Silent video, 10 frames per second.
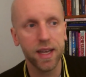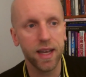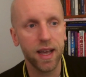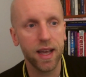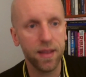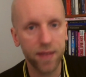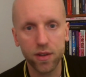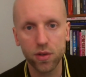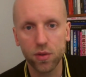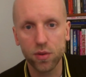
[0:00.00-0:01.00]
and then
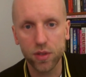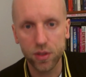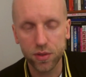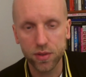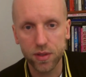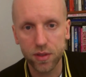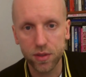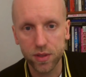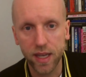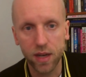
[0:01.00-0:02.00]
you
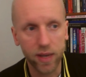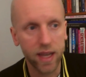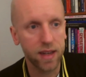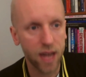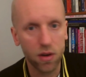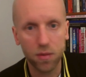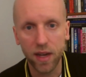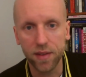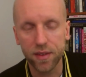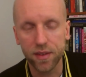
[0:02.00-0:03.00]
say, okay, now I
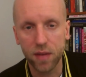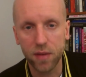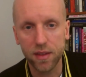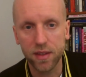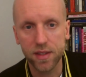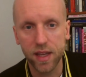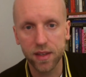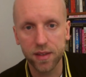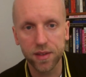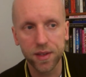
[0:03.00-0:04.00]
buy it this day,
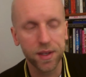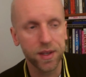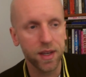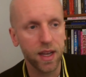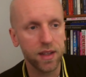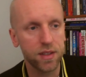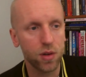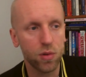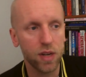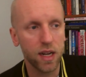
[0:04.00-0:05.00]
and it's
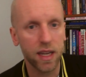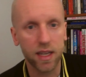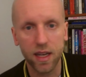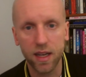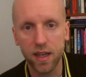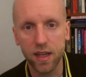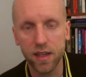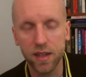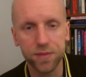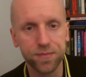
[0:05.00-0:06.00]
only like
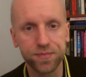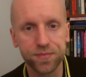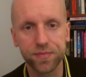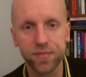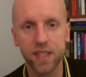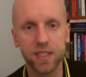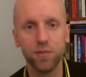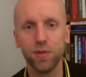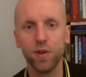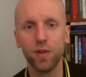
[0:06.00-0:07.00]
it's
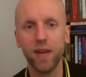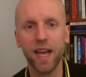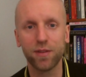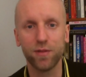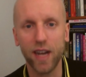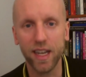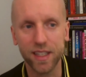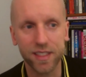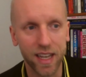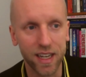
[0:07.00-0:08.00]
on a Black Friday
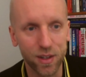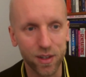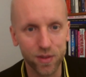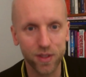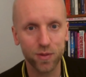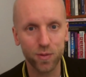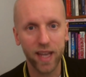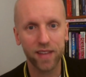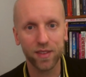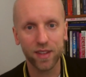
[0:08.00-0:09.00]
sale, you
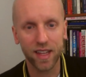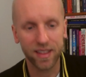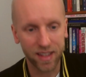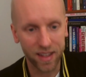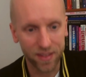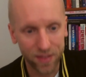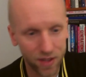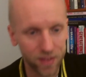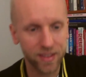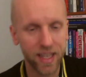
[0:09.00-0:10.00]
wait until that, and
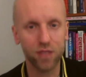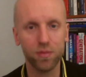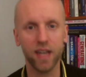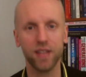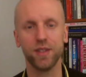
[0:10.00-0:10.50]
then you buy it.